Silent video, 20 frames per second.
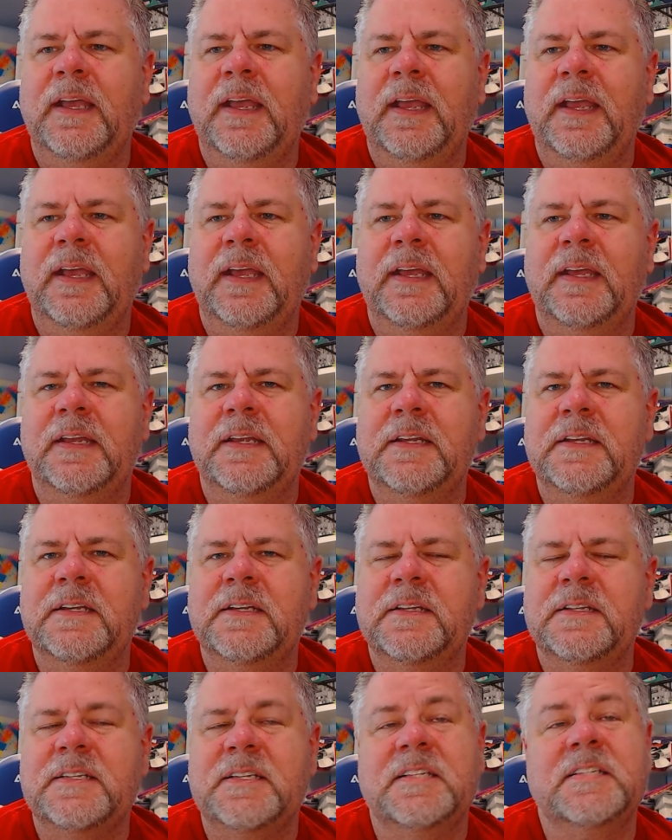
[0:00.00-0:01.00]

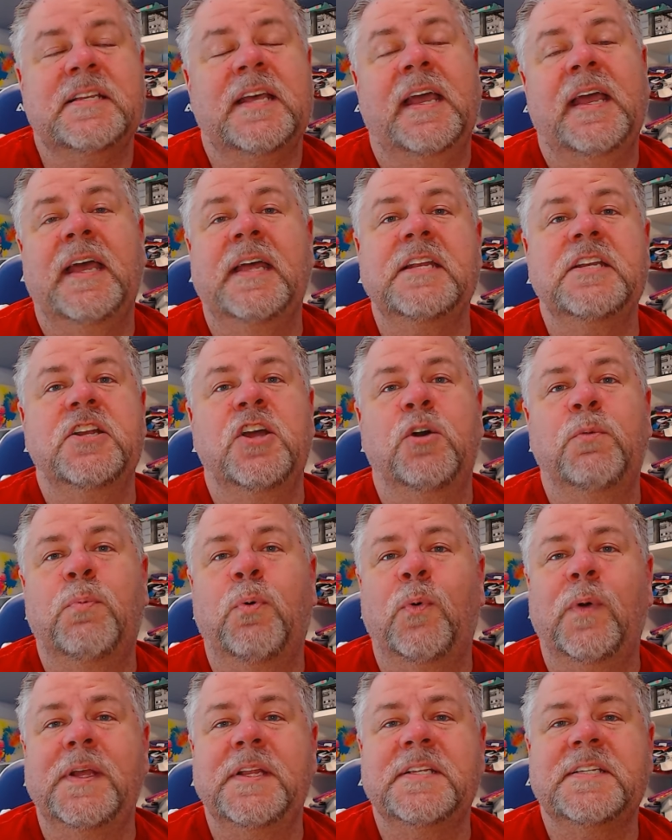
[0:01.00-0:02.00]
and since I had no
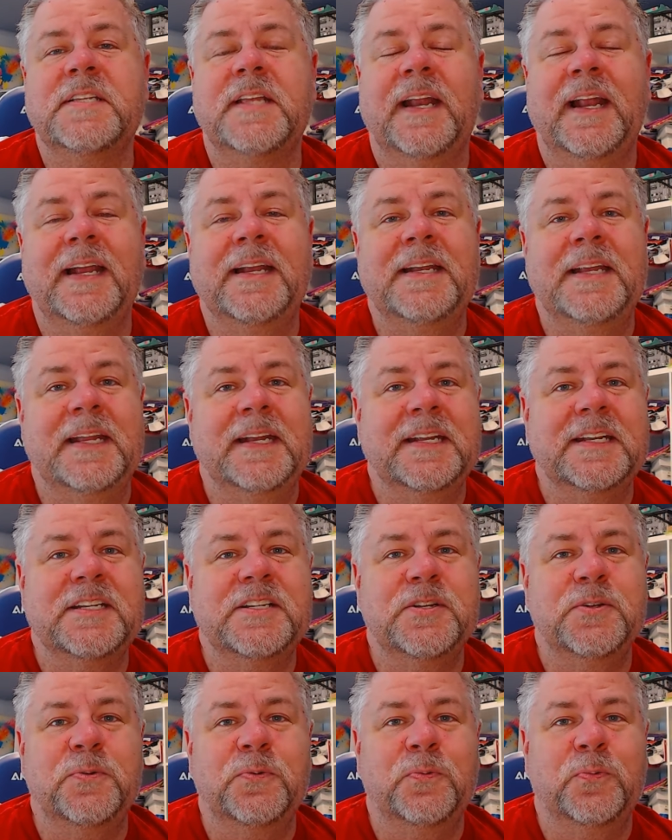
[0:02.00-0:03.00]
points that I needed
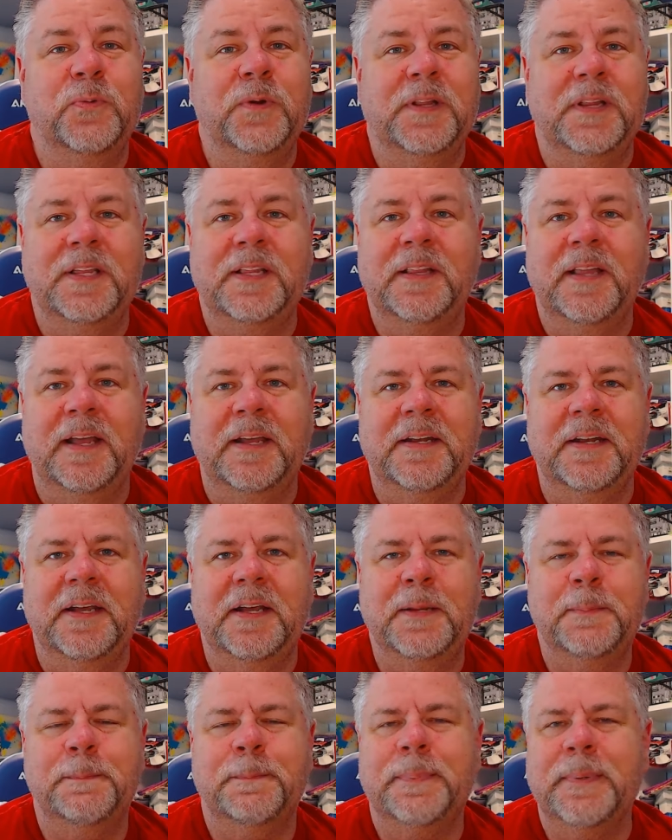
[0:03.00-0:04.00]
to really line
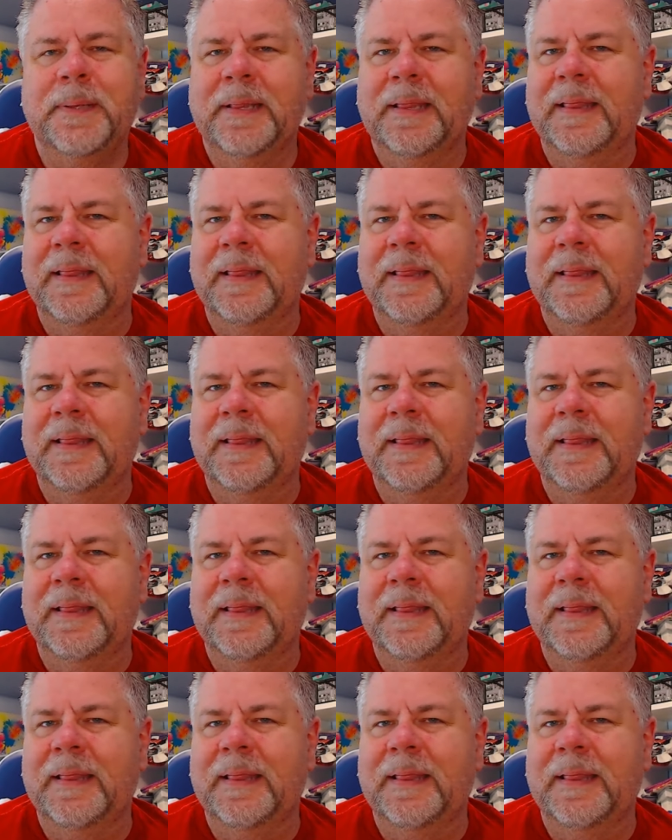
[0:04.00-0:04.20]
up,